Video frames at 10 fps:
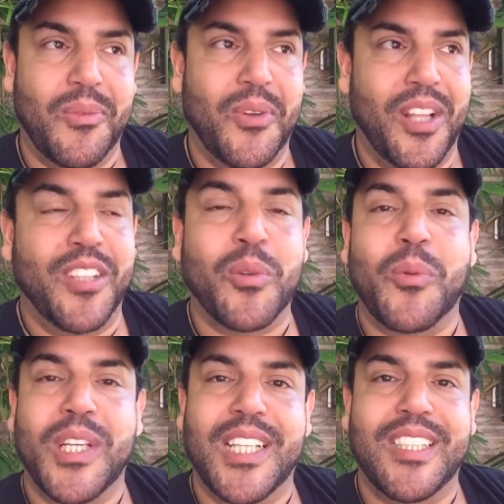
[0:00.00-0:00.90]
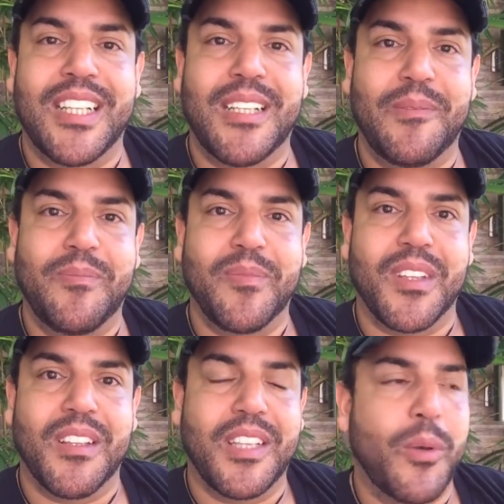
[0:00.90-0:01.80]
Well, that's where we ended up.
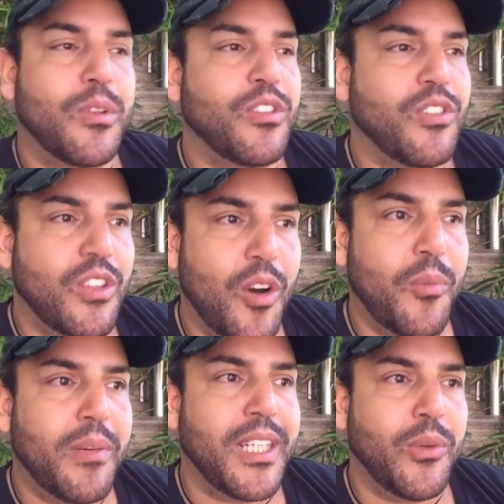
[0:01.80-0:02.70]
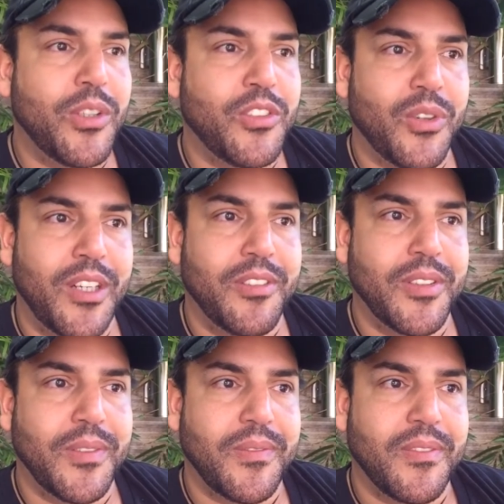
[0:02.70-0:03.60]
There was no money
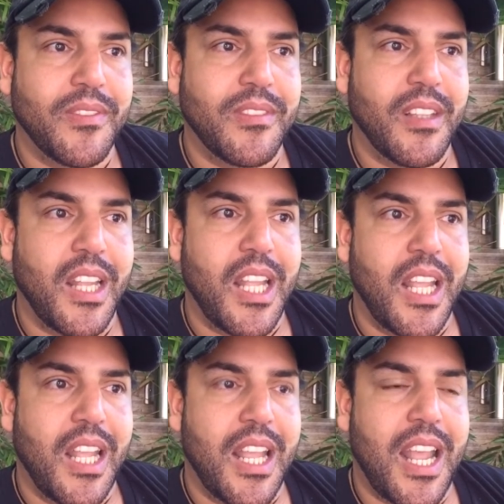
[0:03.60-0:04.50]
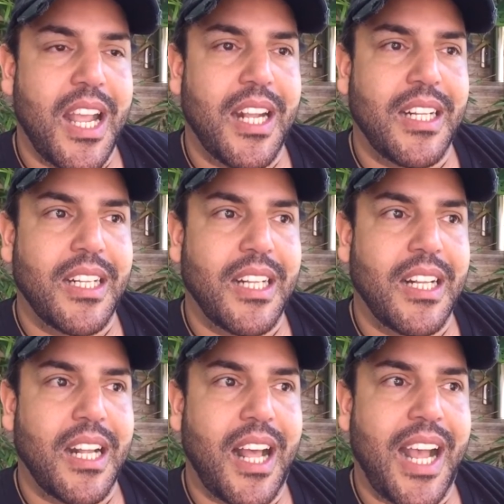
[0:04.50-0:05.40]
whatsoever. And
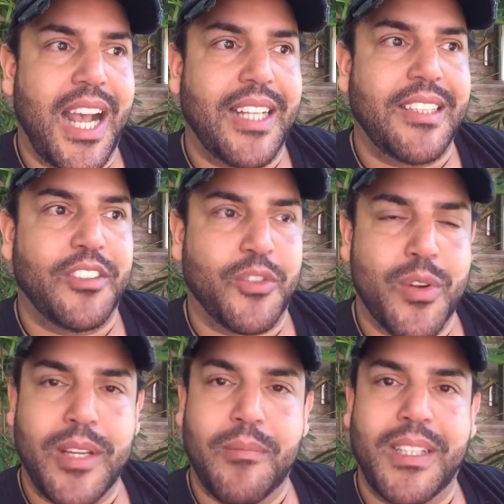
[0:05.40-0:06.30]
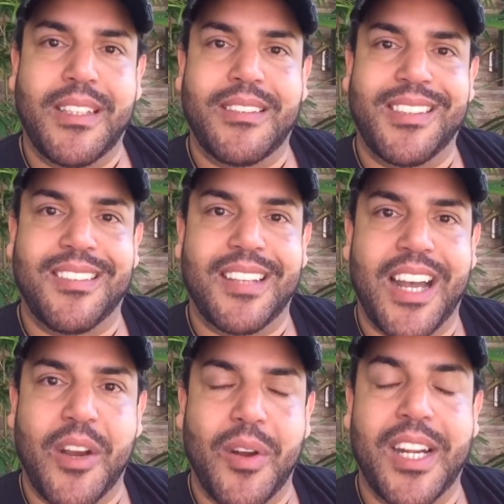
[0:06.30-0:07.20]
I had the dream and the
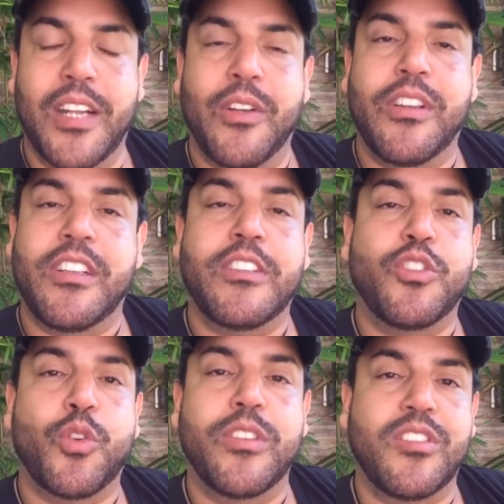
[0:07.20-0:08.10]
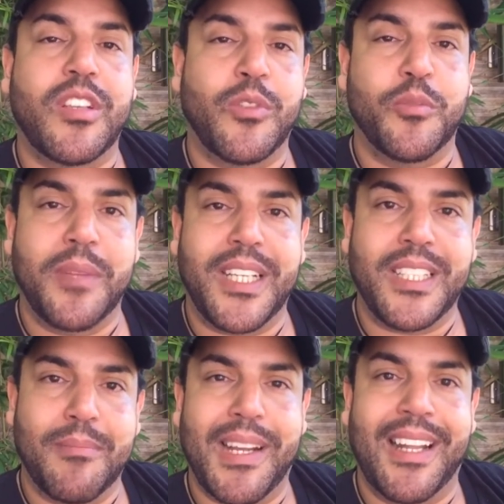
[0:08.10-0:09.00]
desire, and I know that the choices I was
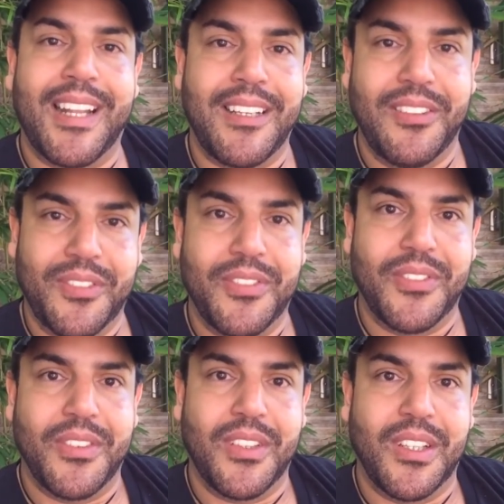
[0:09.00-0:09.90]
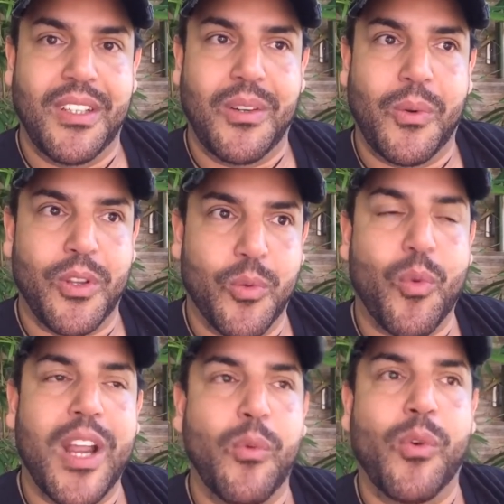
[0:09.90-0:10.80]
making in my life were the
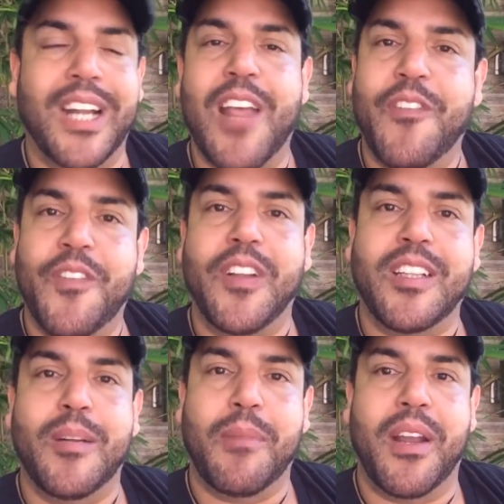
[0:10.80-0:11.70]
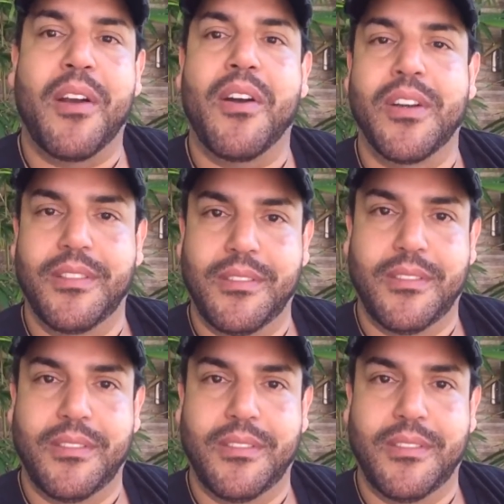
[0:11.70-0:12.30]
right one. I felt it in my heart.